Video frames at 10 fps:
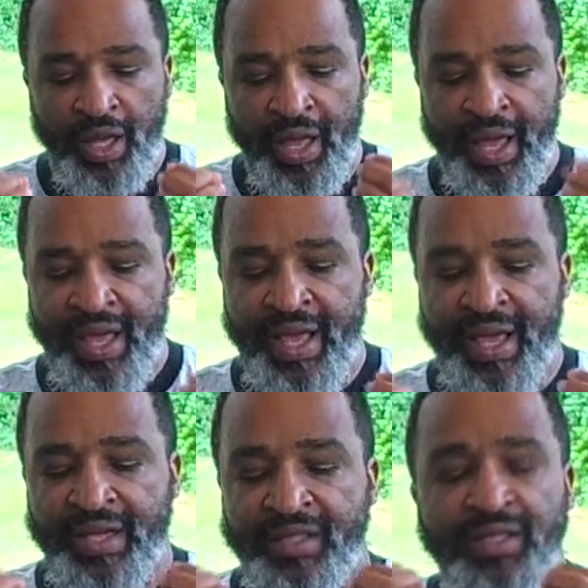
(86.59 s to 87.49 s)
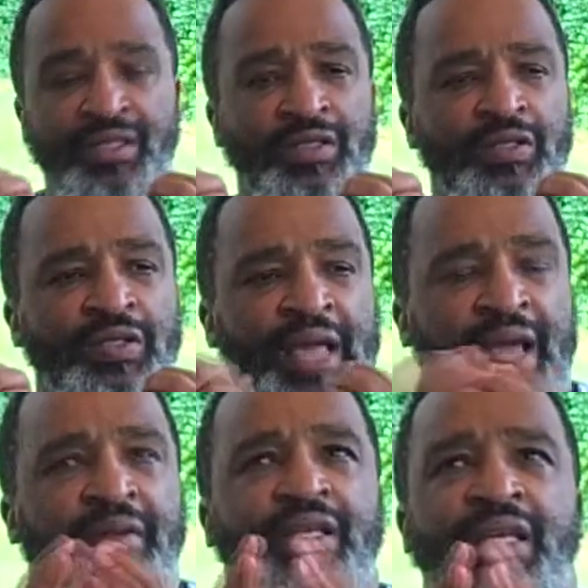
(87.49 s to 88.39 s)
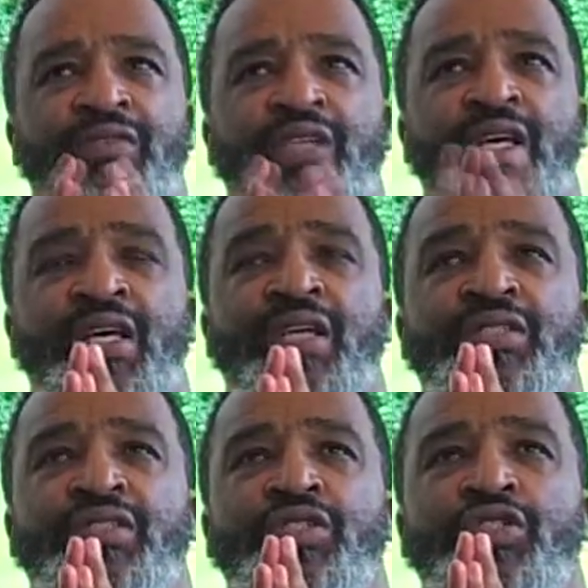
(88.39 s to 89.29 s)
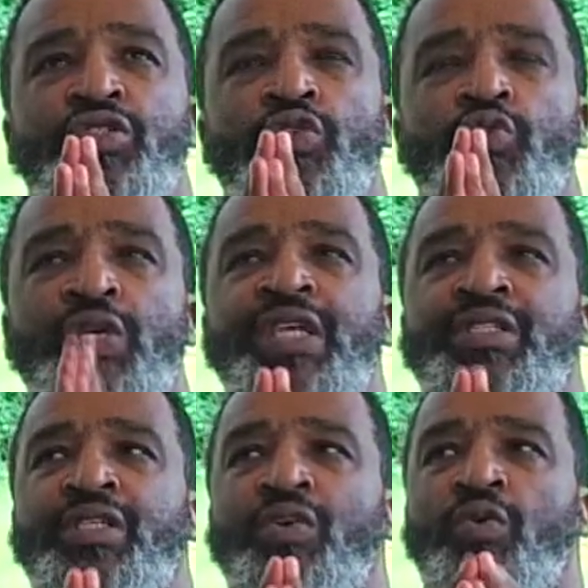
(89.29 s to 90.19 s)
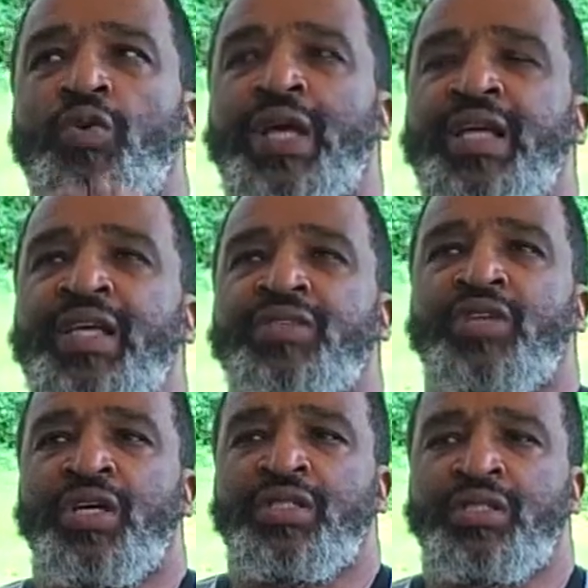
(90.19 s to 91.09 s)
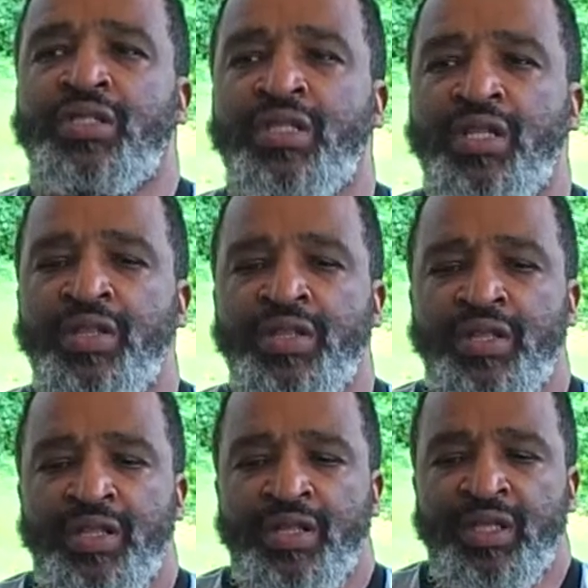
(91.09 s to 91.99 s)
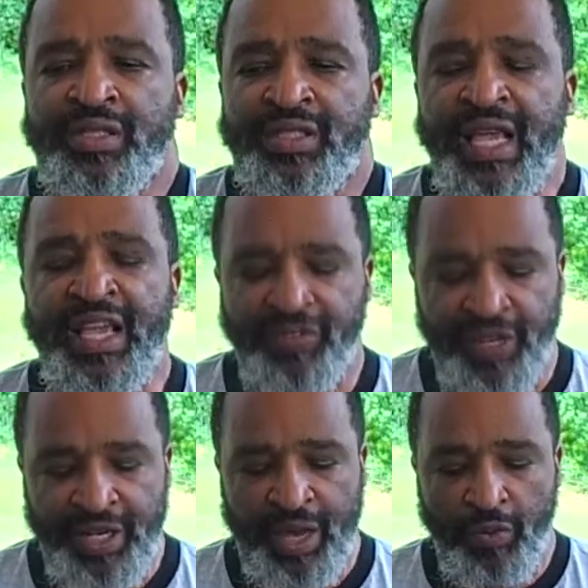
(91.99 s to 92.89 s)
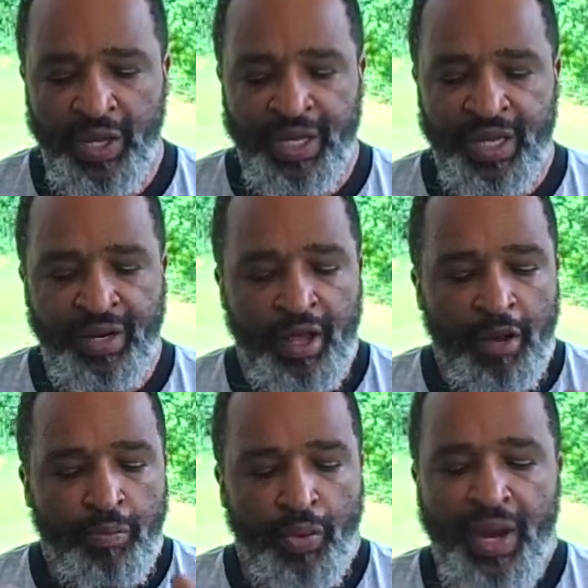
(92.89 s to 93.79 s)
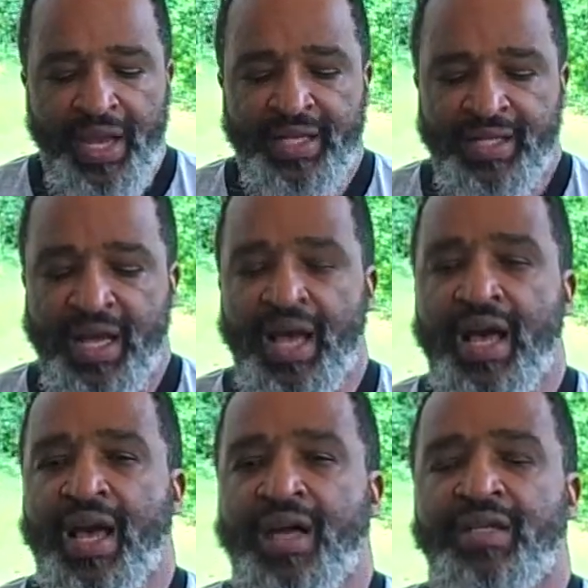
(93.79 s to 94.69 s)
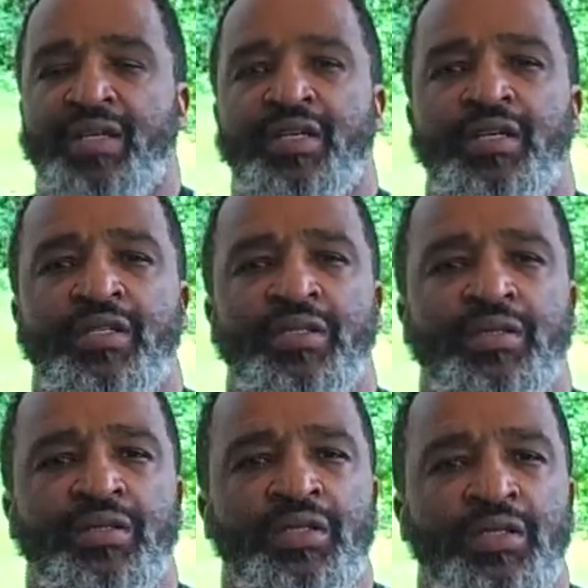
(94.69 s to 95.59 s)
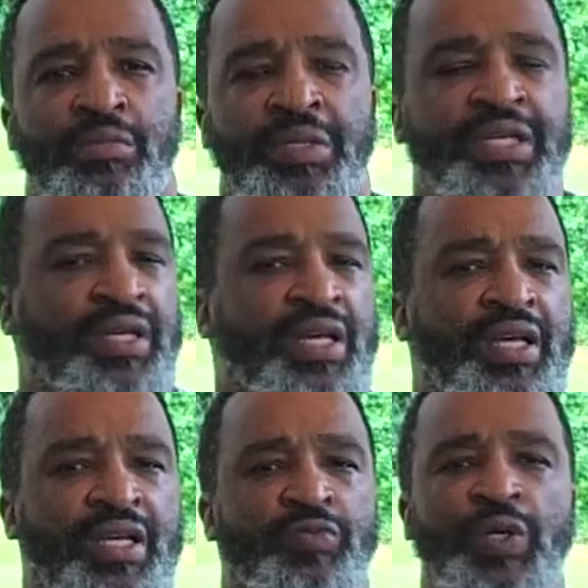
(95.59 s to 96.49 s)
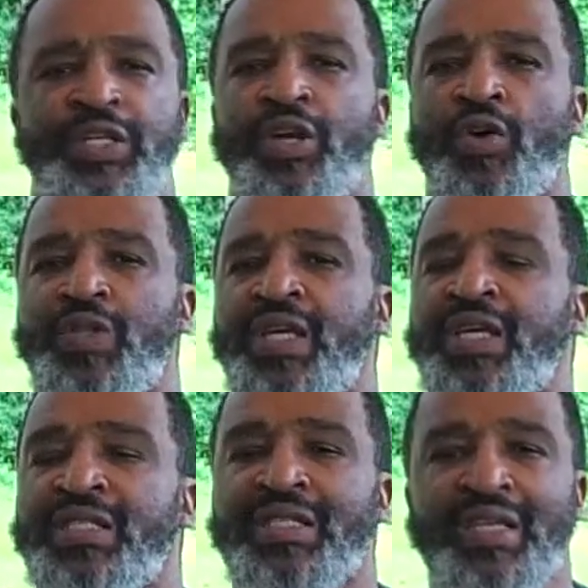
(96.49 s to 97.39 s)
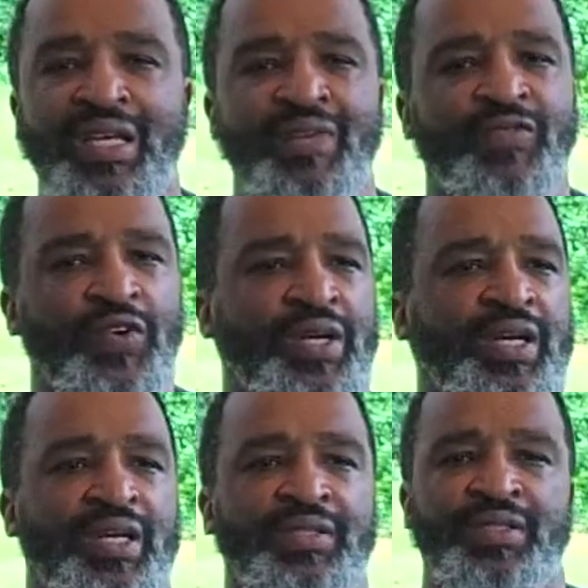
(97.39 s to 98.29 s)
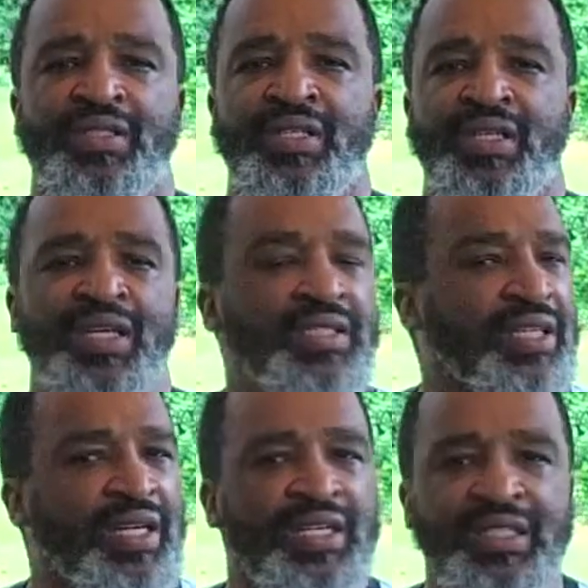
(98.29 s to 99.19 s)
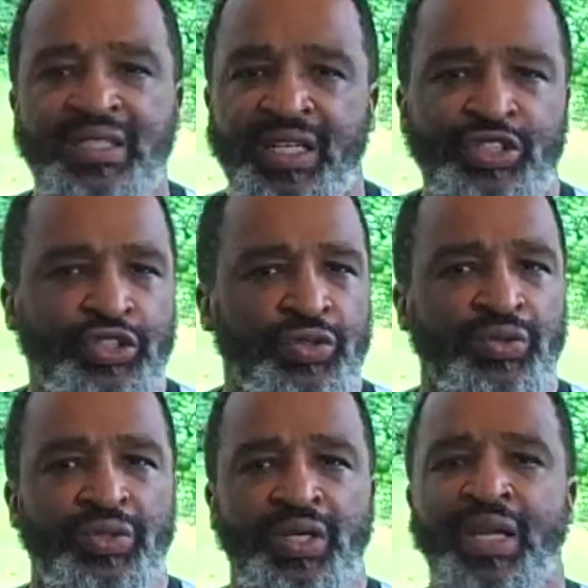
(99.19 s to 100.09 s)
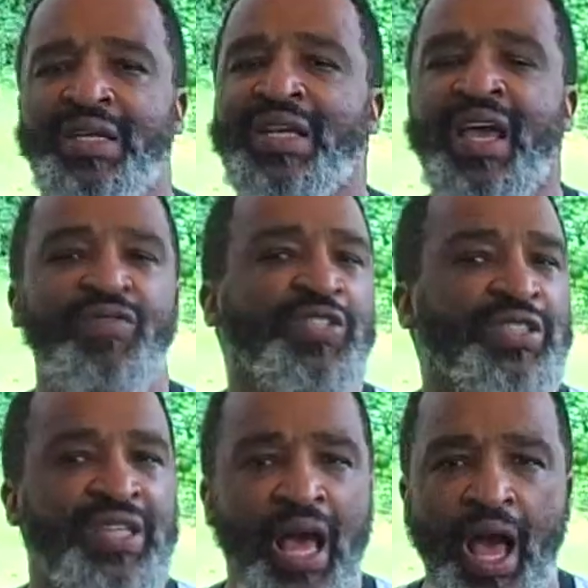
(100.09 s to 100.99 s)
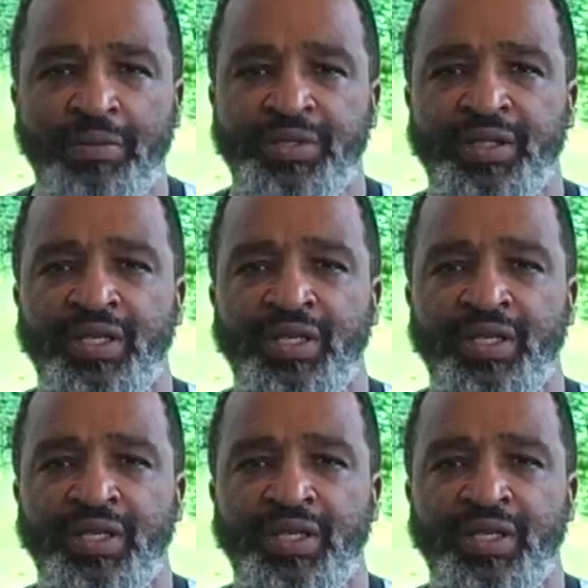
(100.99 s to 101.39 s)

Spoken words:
And that gives us the reason, or that gives us the safety that we can praise God, because we know that his love for us is unconditional. It never stops.